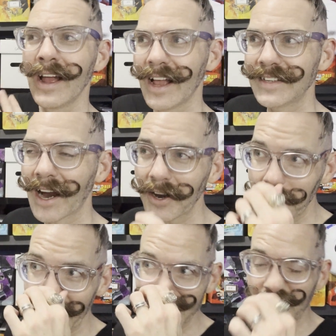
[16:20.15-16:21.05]
Is Iron
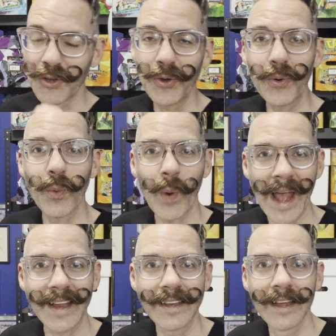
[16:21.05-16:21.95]
Man 2
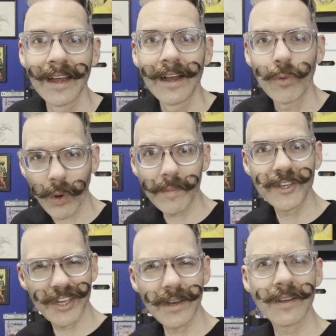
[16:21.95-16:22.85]
when War
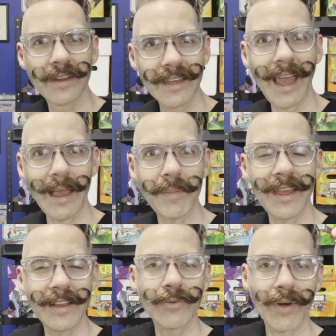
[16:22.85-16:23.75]
Machine came
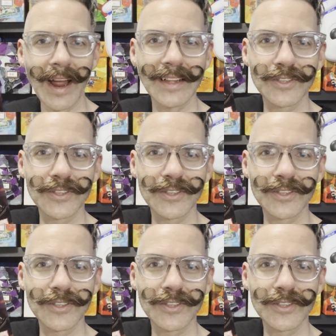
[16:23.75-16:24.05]
in, right?